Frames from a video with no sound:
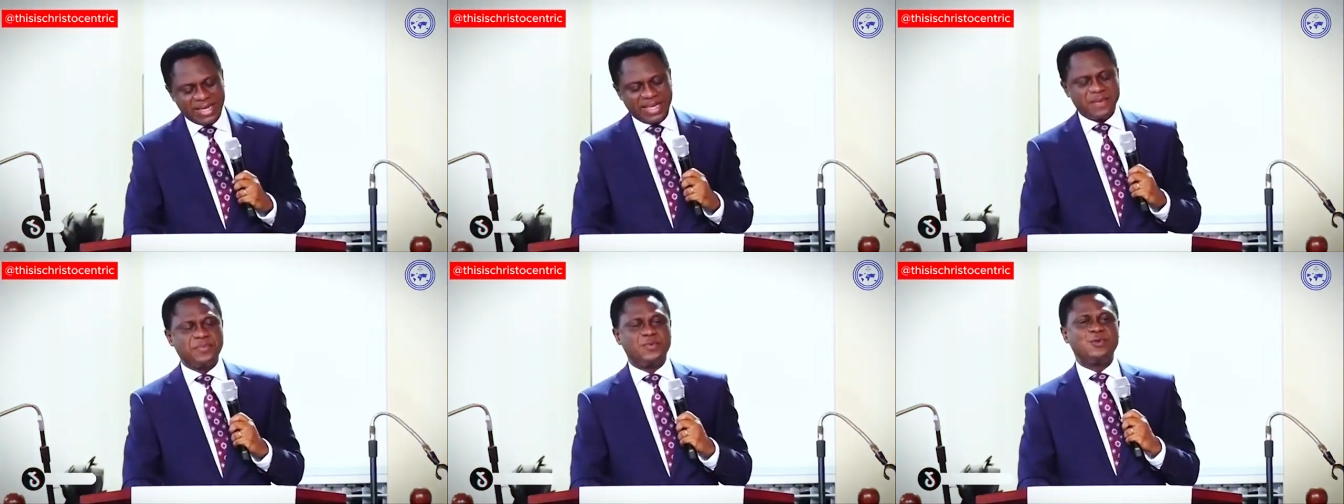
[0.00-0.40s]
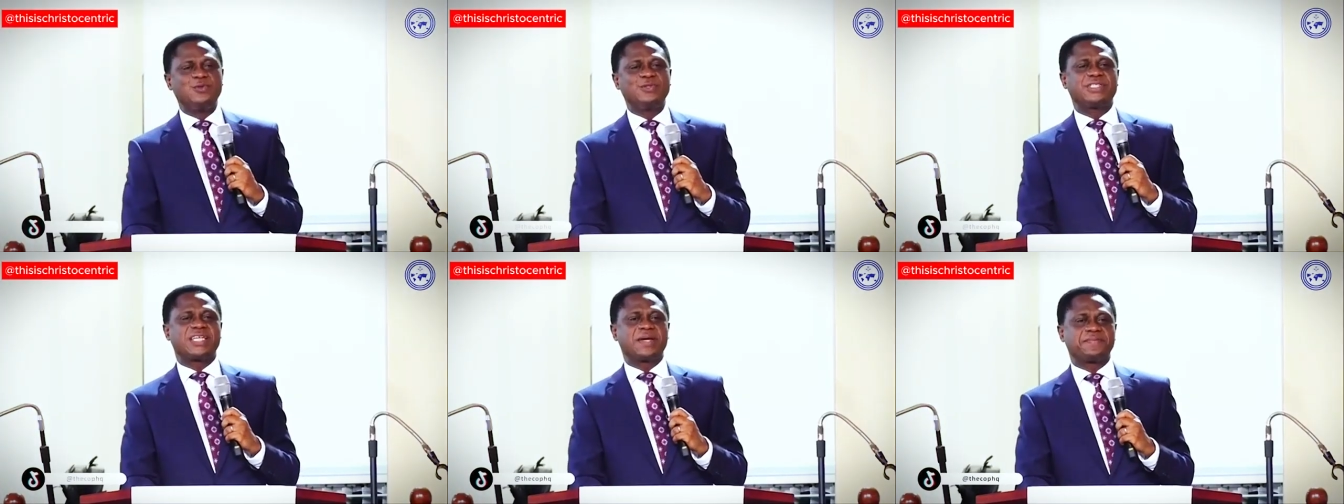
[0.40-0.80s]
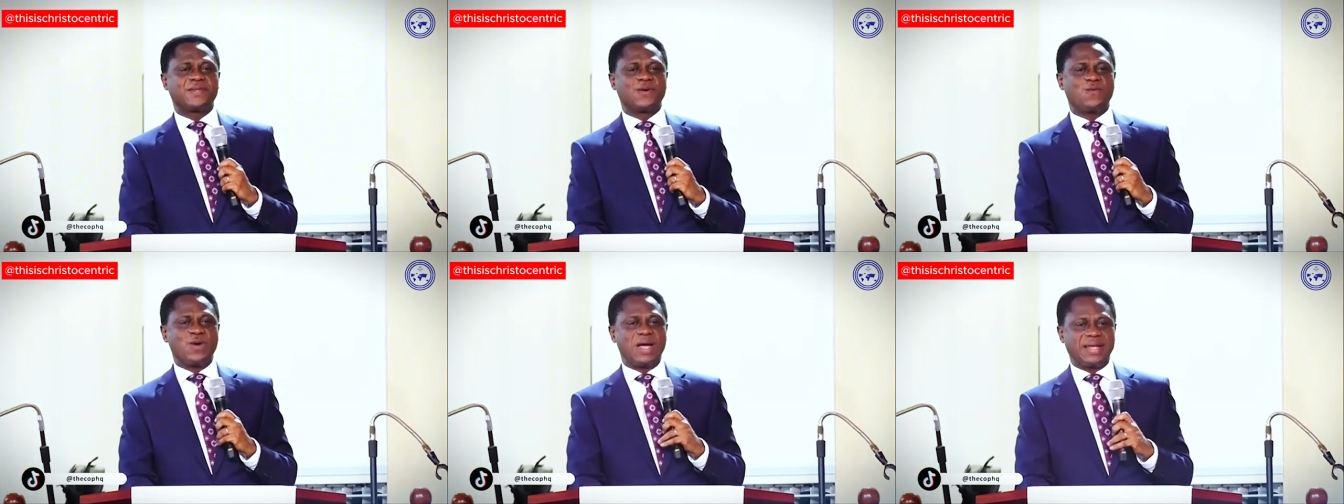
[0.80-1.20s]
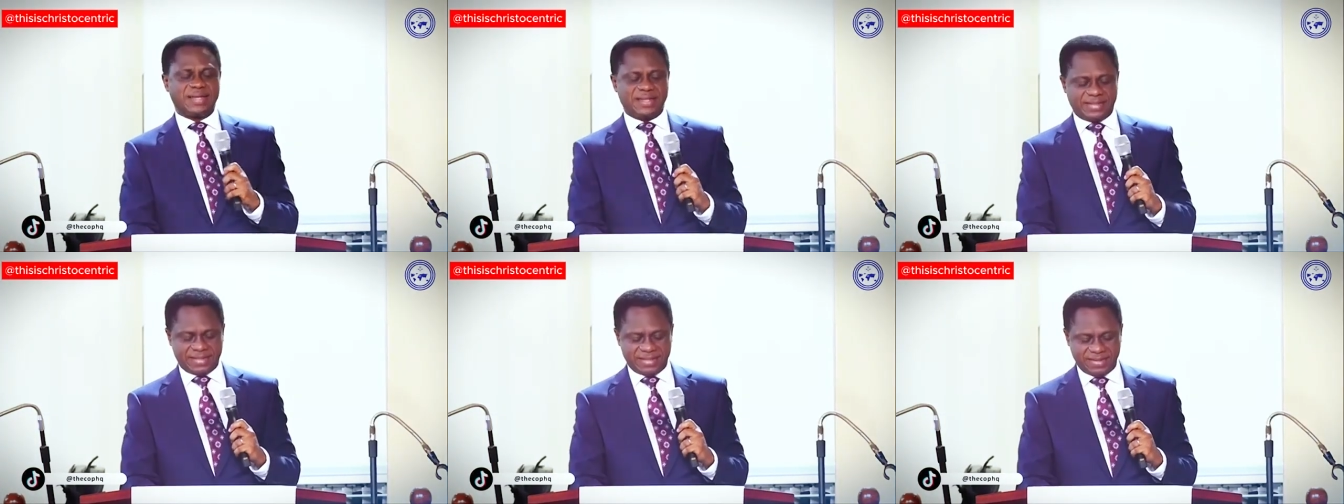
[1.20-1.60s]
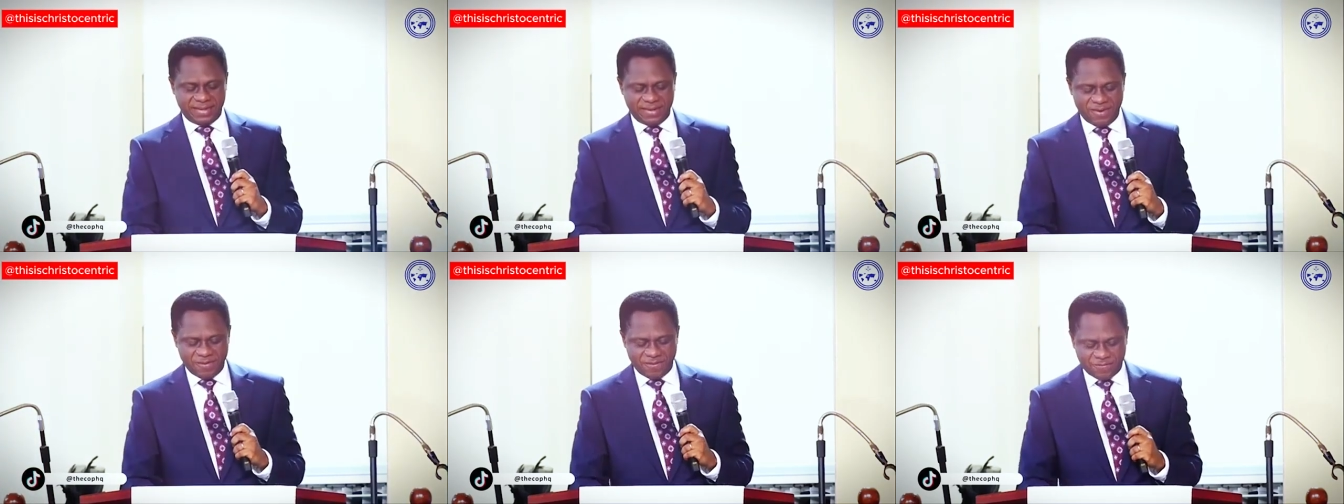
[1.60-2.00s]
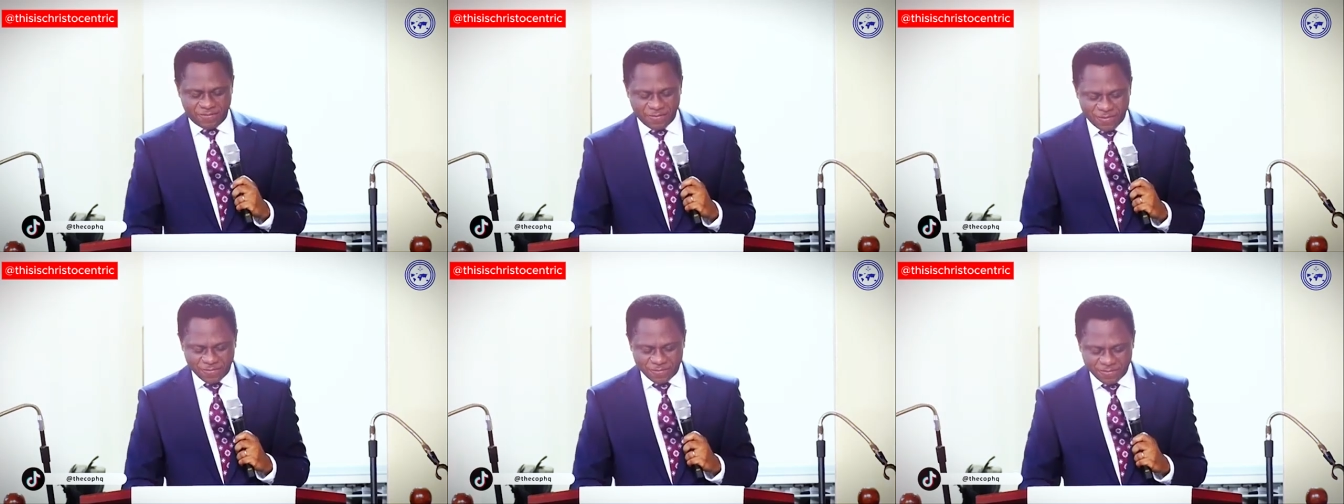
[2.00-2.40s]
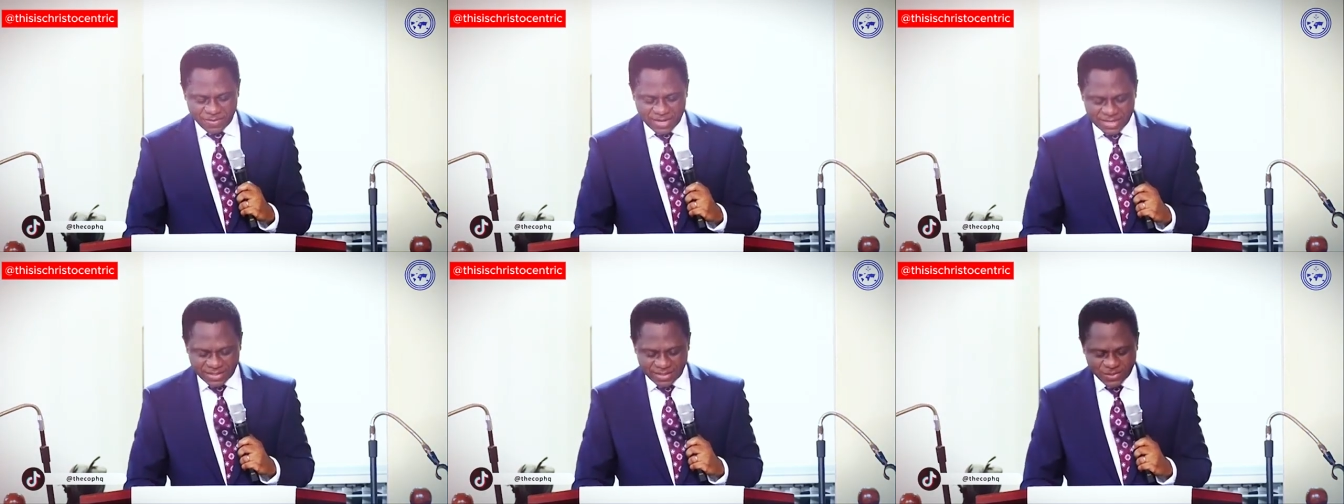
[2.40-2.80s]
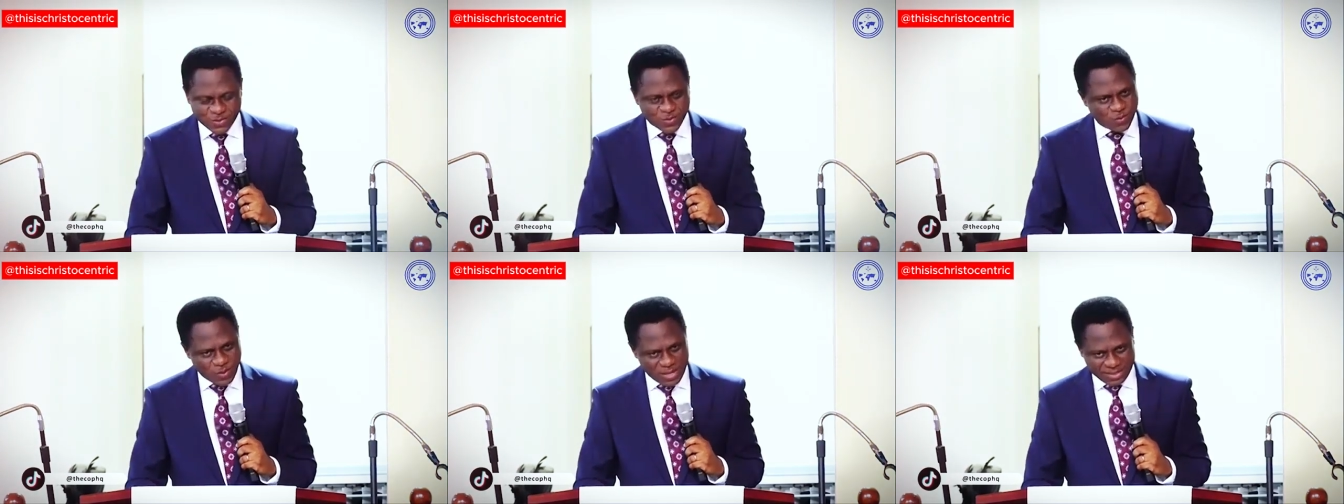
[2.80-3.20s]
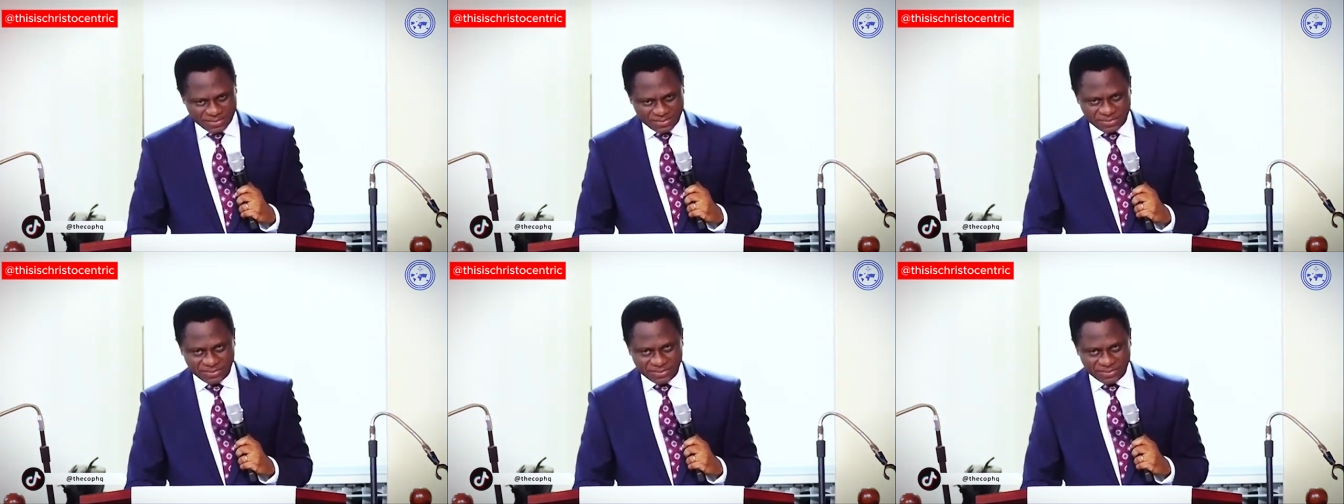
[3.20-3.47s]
Hebrews chapter 1, from verse 1.